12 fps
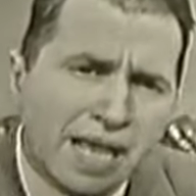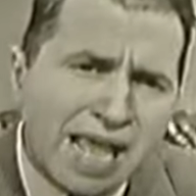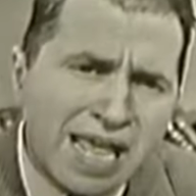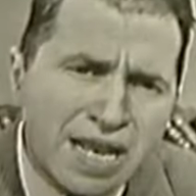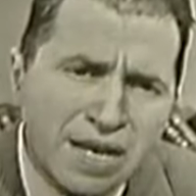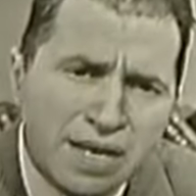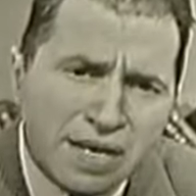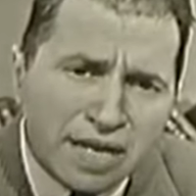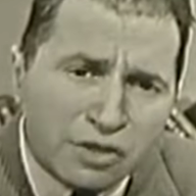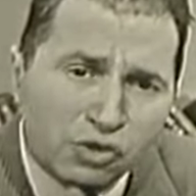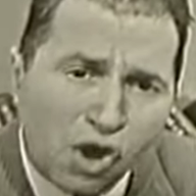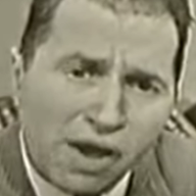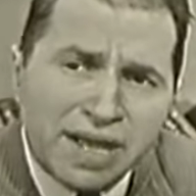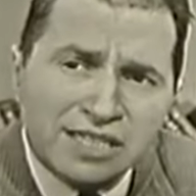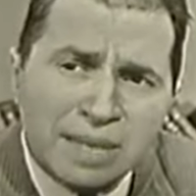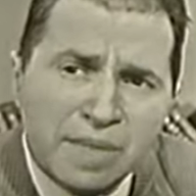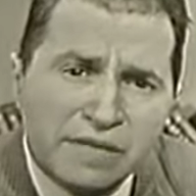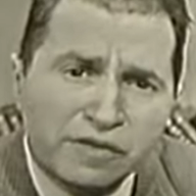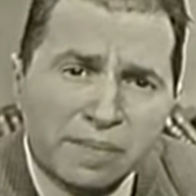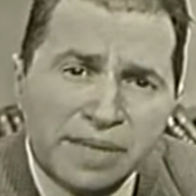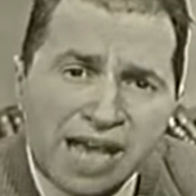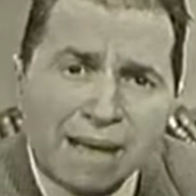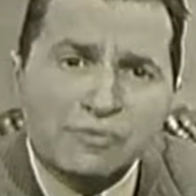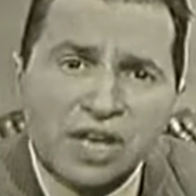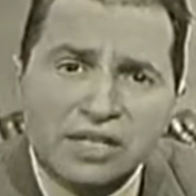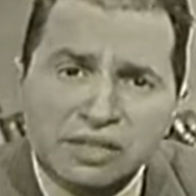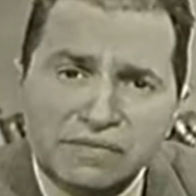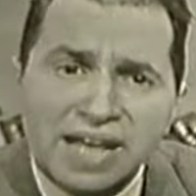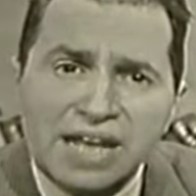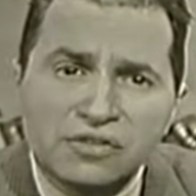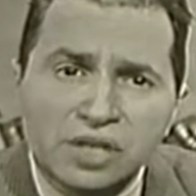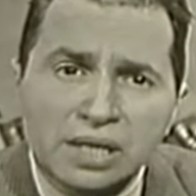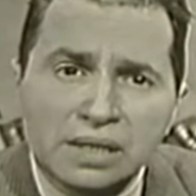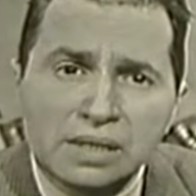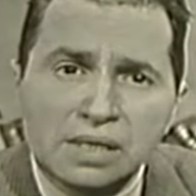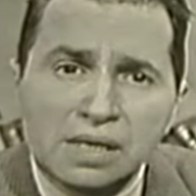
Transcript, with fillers: in drawing something from the objects of nature,